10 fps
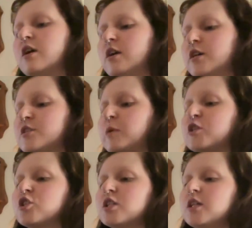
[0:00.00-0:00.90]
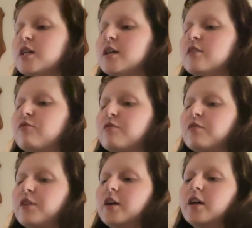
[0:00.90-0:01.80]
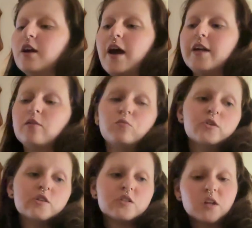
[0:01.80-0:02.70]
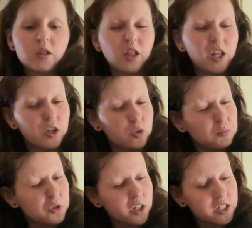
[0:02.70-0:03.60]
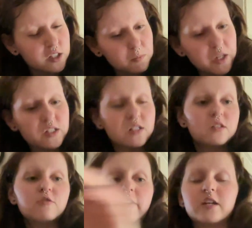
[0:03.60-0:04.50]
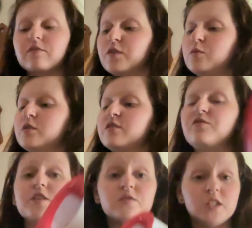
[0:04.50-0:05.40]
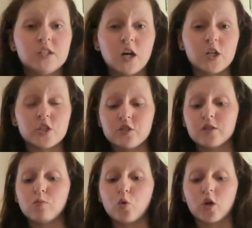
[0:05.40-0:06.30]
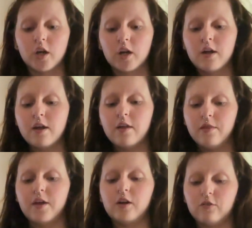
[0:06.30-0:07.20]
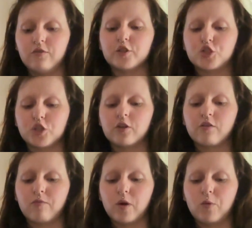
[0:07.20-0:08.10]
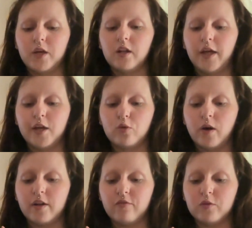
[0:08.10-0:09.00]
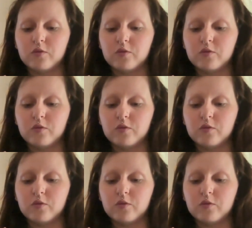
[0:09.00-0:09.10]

especially if their item was a little more expensive. Like if it was $15 or more, then I'll for sure throw in like quite a few